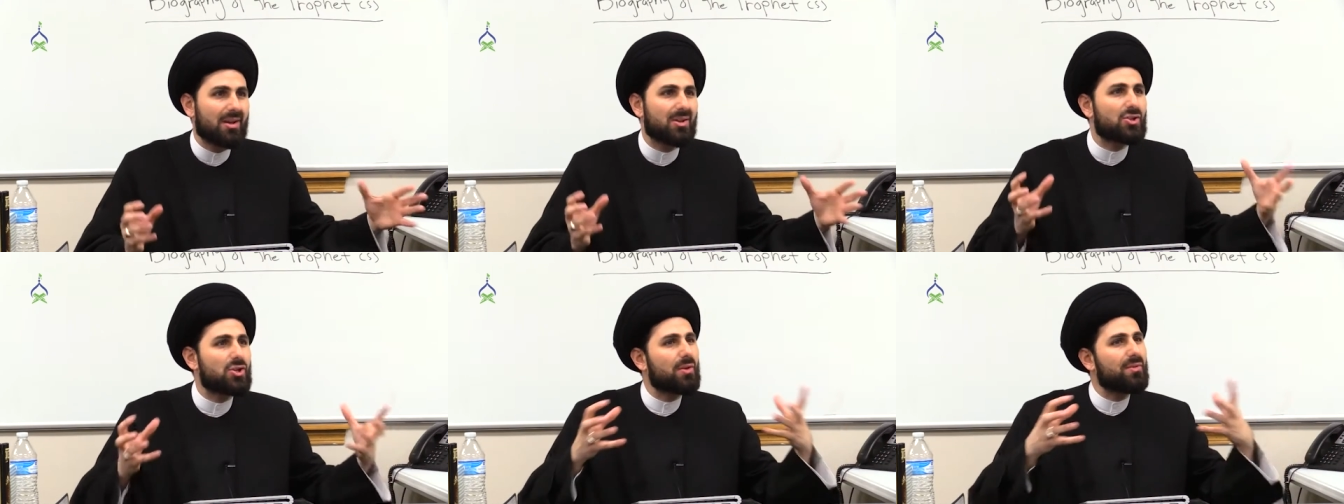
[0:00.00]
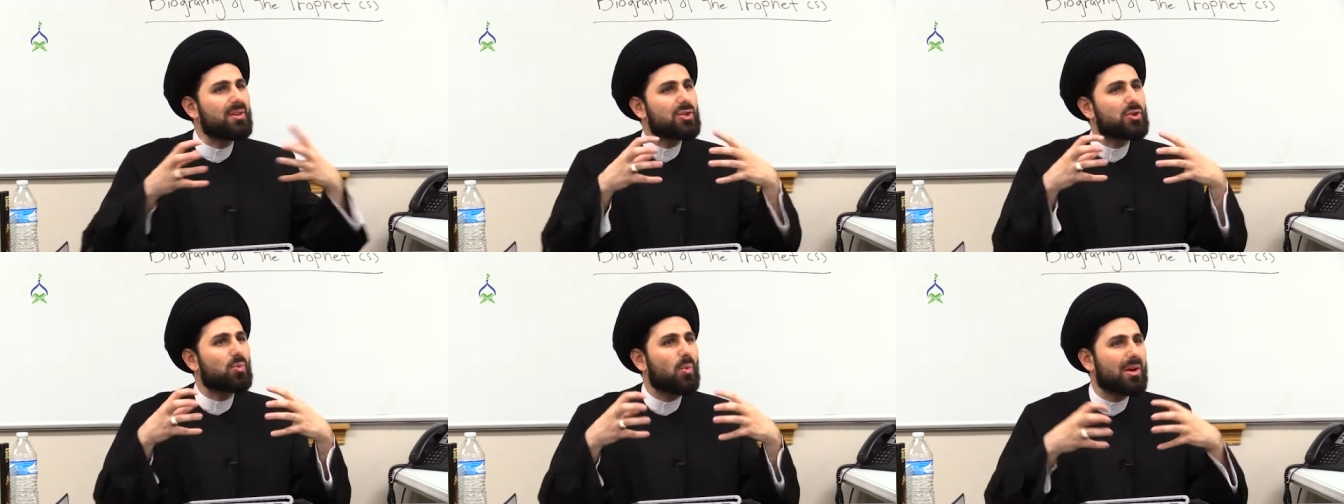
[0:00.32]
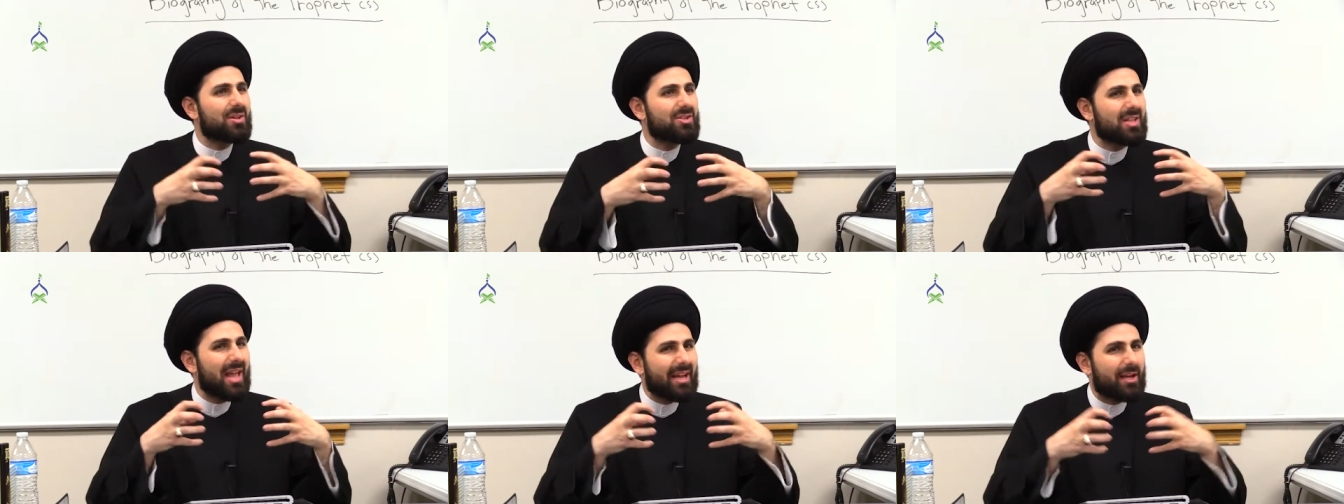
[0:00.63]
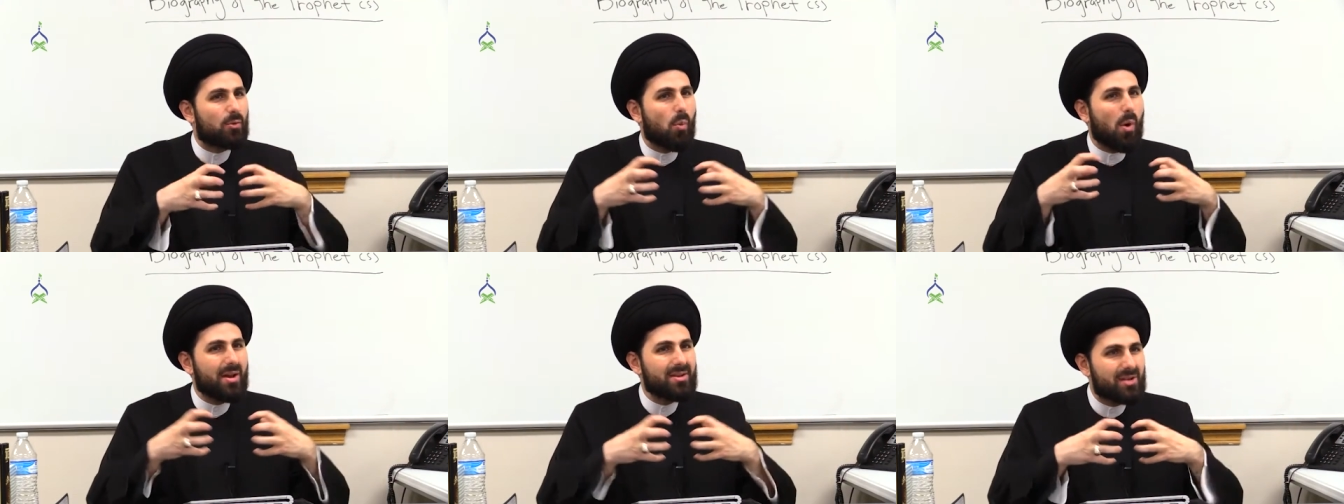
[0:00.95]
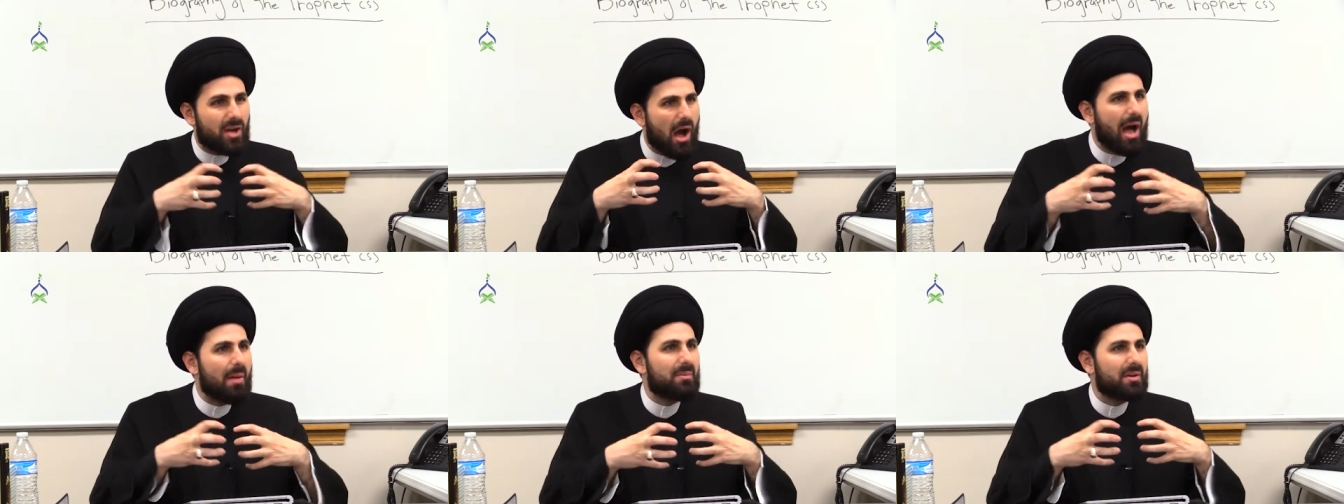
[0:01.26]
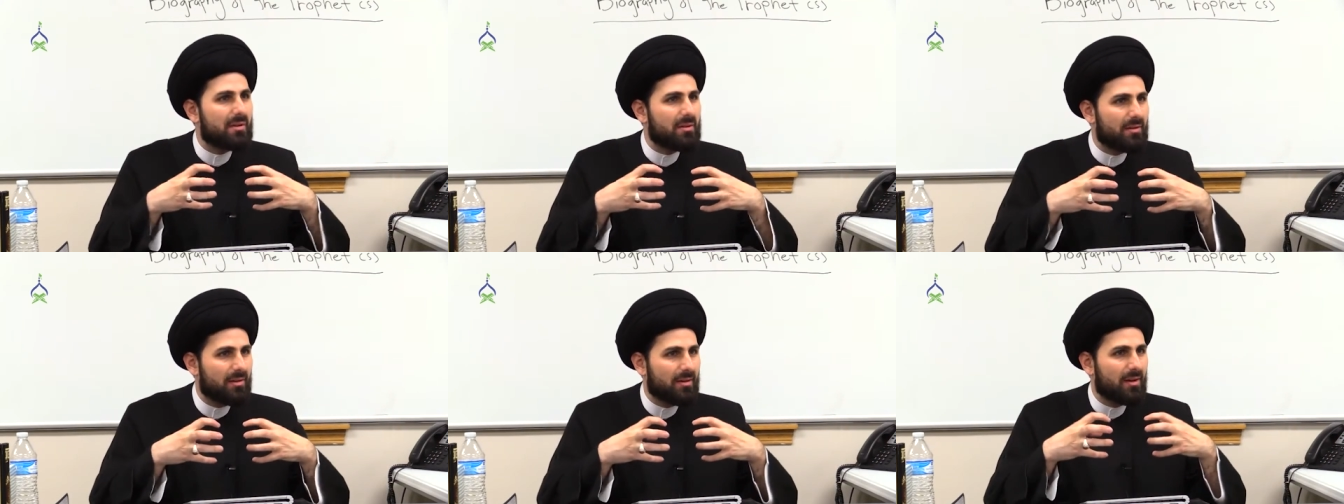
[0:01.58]
So, this was like one
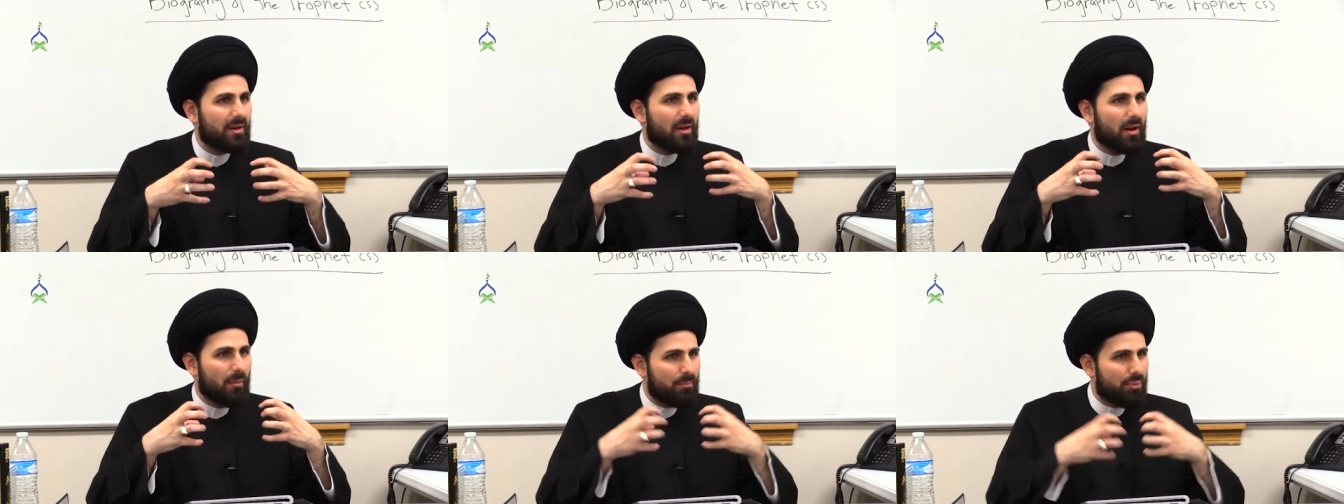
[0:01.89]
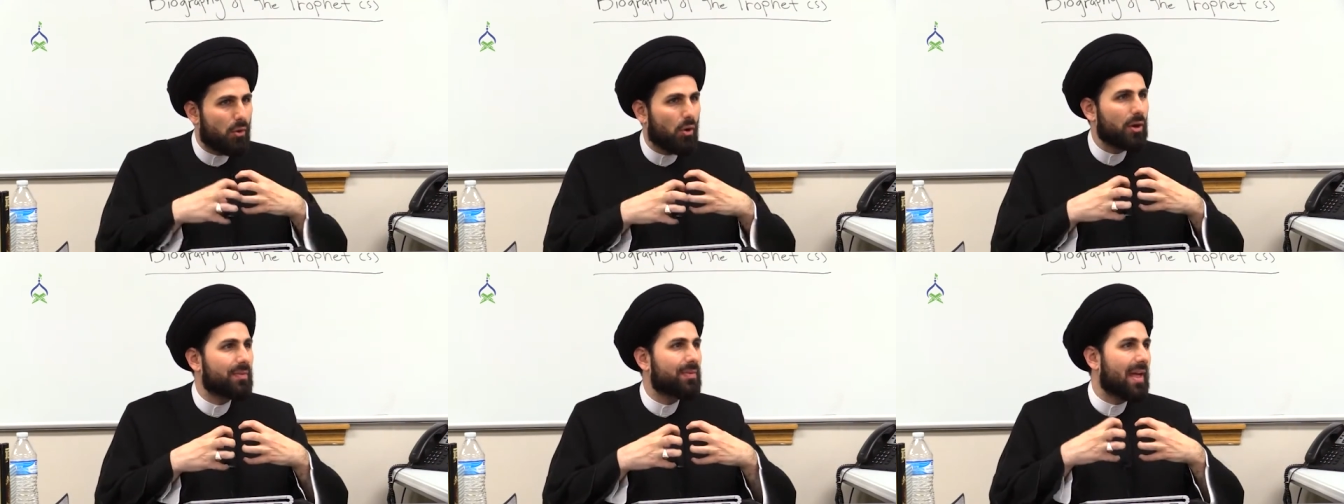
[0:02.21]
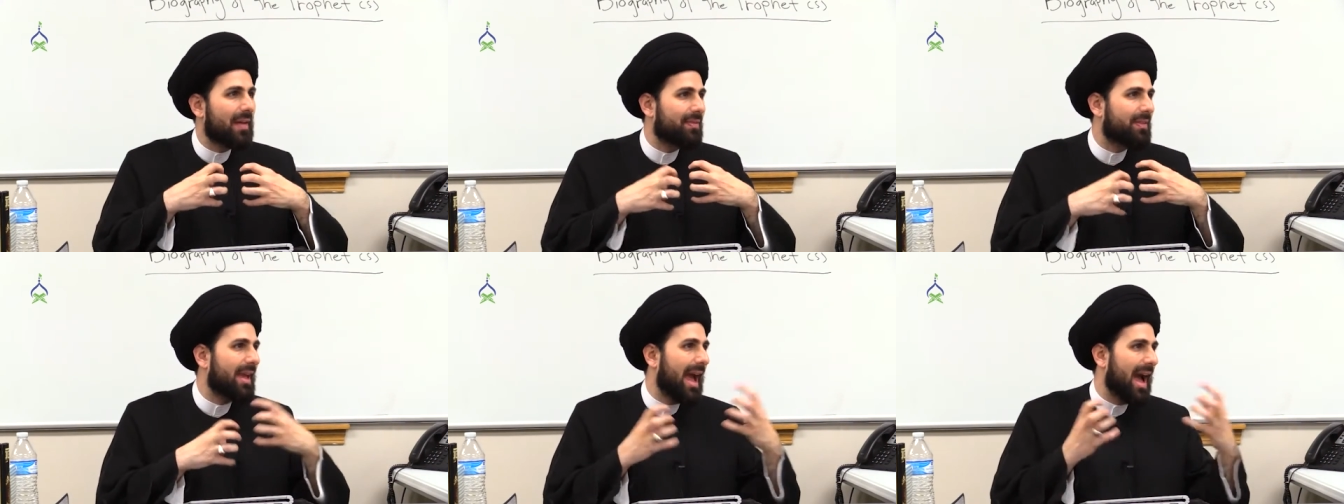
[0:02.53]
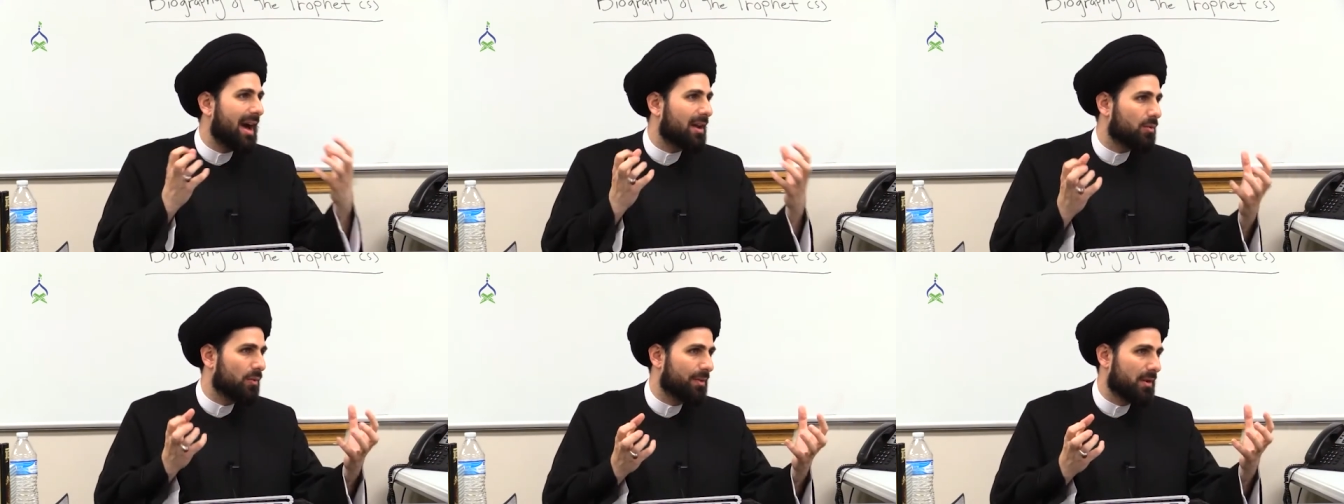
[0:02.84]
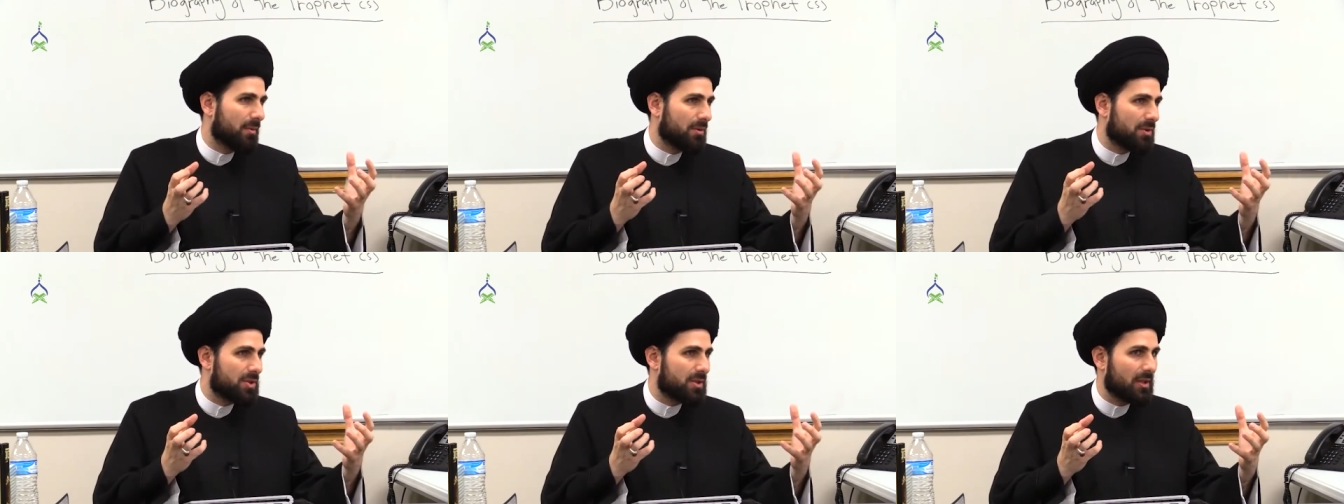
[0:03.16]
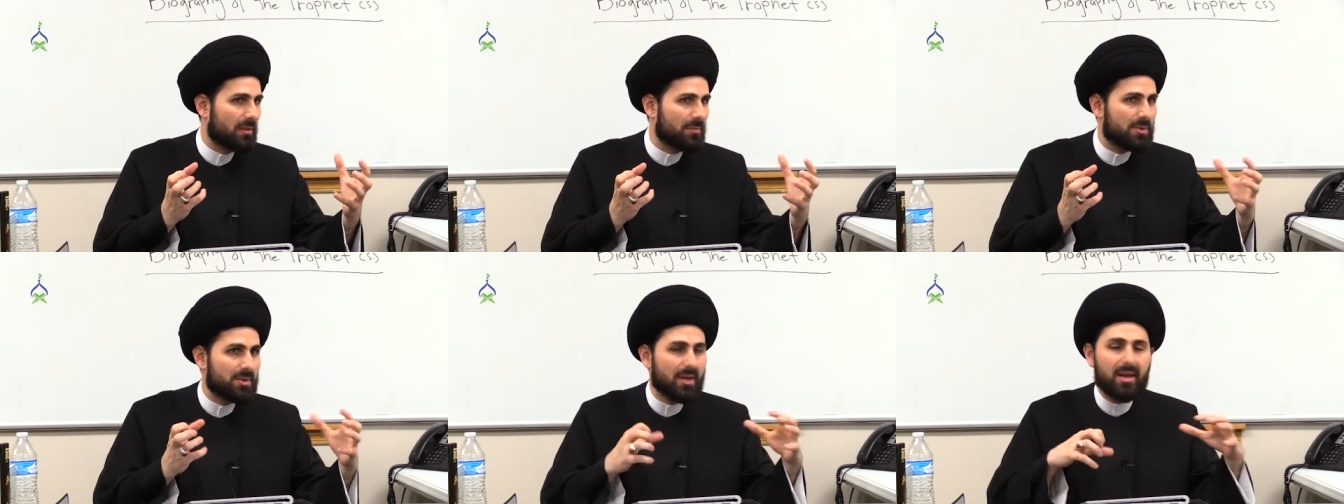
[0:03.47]
common point that they had with the
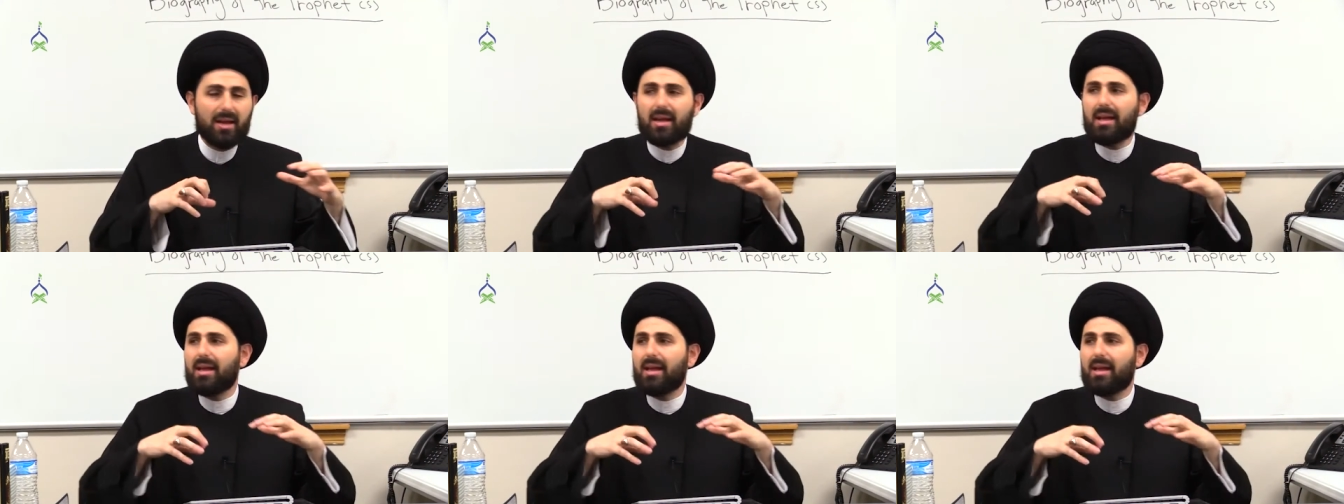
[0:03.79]
Muslims.